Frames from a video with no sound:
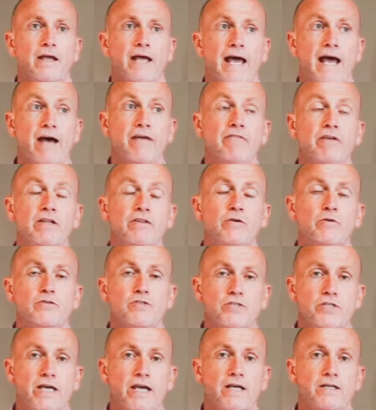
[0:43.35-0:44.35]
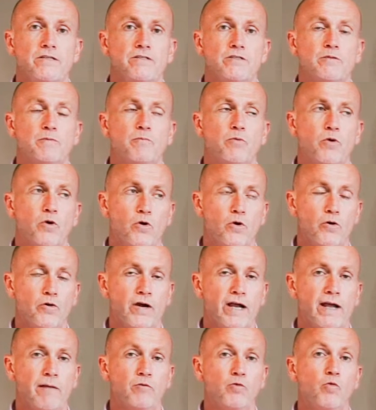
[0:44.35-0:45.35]
having those changes
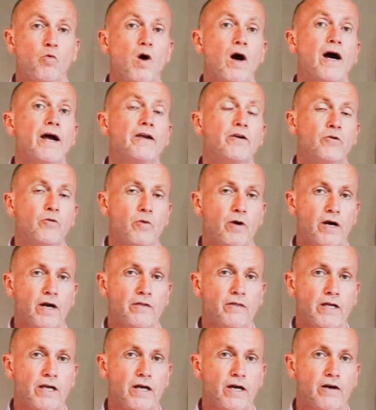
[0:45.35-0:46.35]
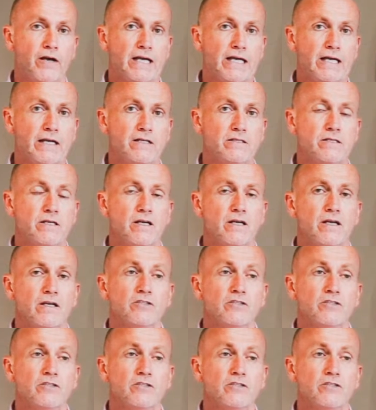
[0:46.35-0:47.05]
programmed while you're wearing the hearing aids,